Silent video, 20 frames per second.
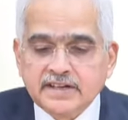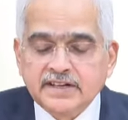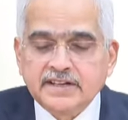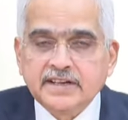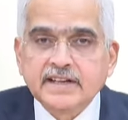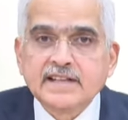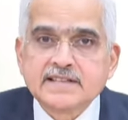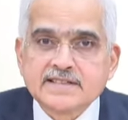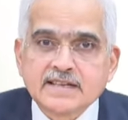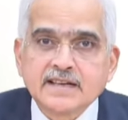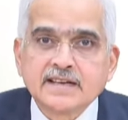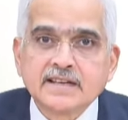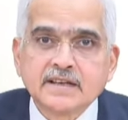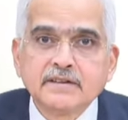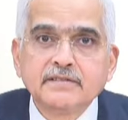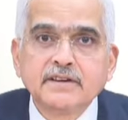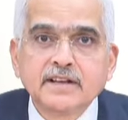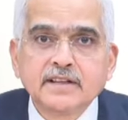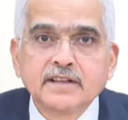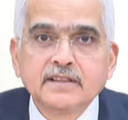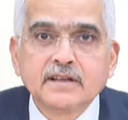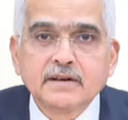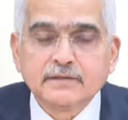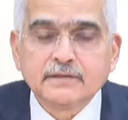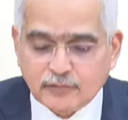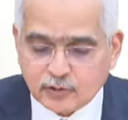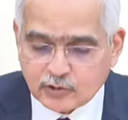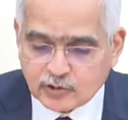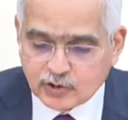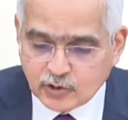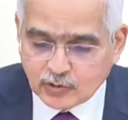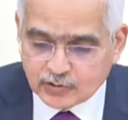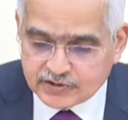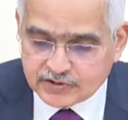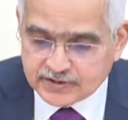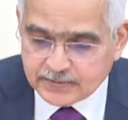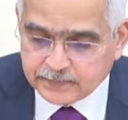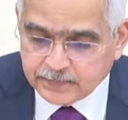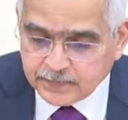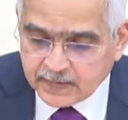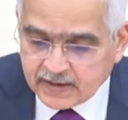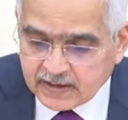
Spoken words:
Details are given in the footnote.